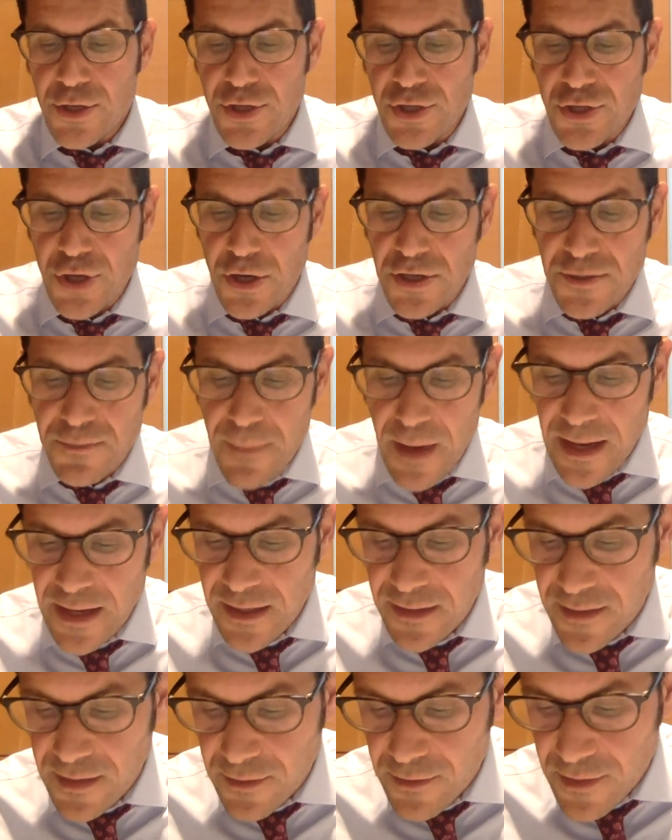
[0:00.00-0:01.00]
She charged many
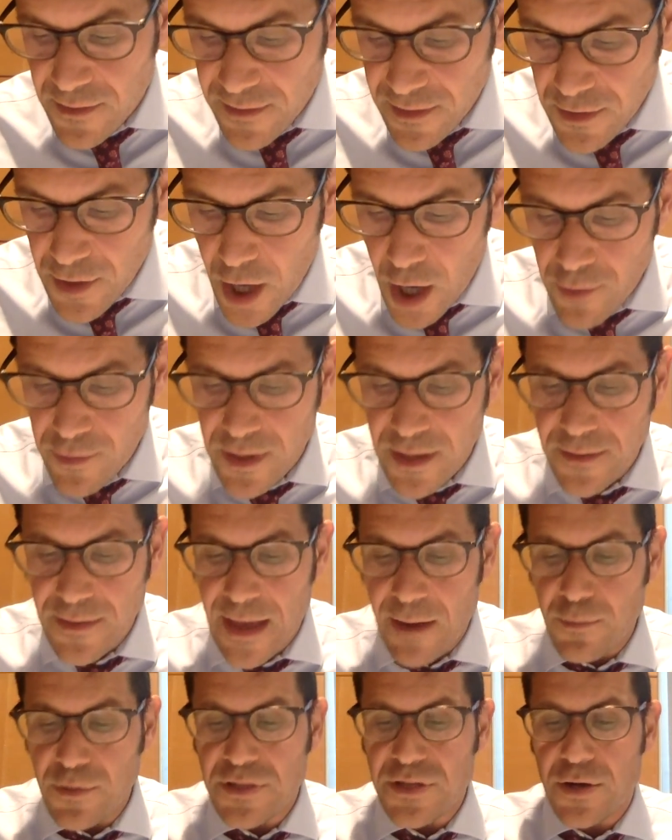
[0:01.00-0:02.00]
dinarin.
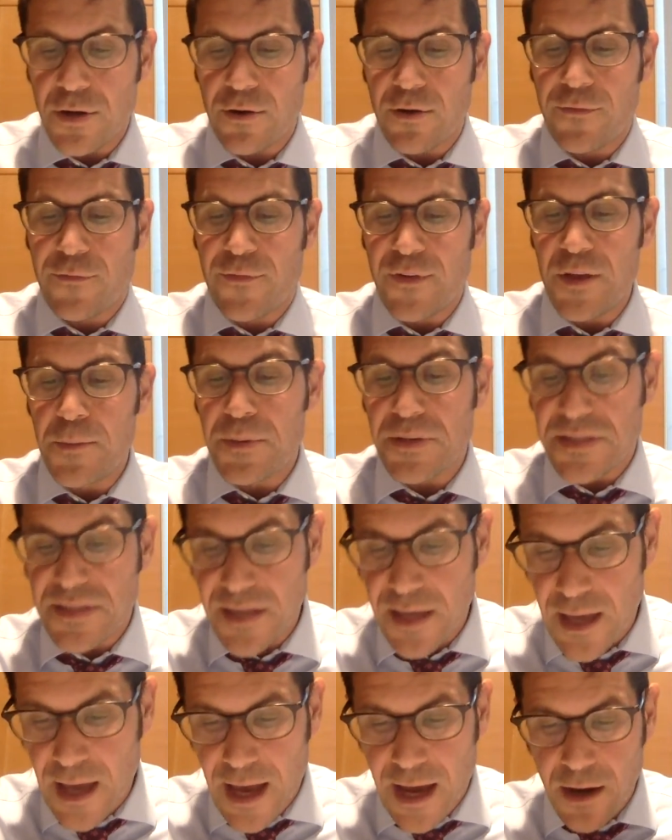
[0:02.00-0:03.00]
That was her fee
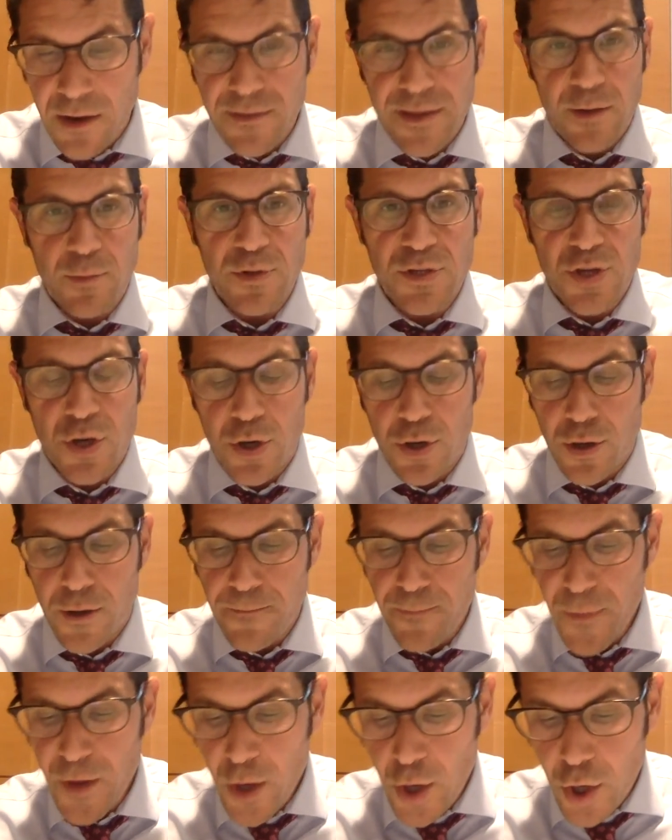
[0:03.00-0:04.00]
b'schar. That was her
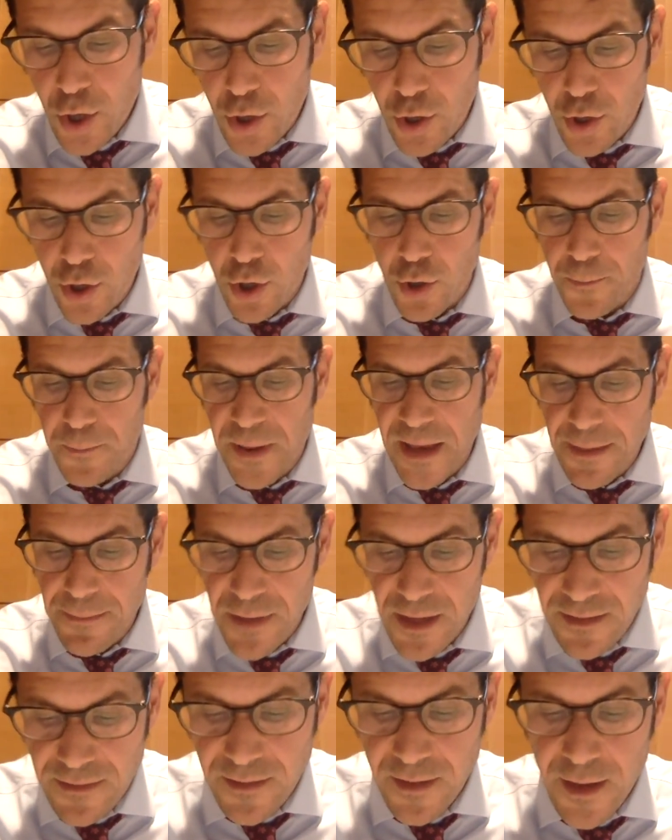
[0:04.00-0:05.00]

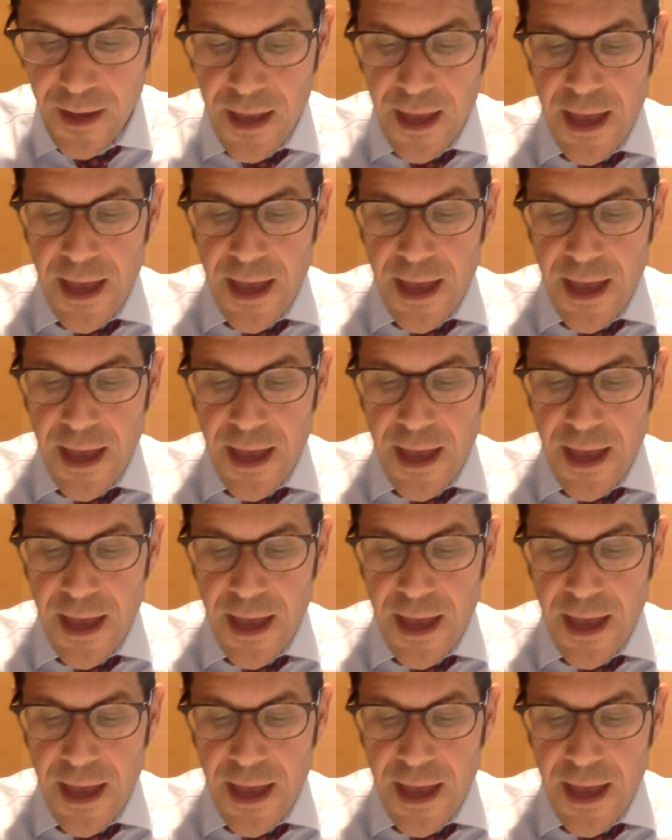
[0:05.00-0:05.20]
payment.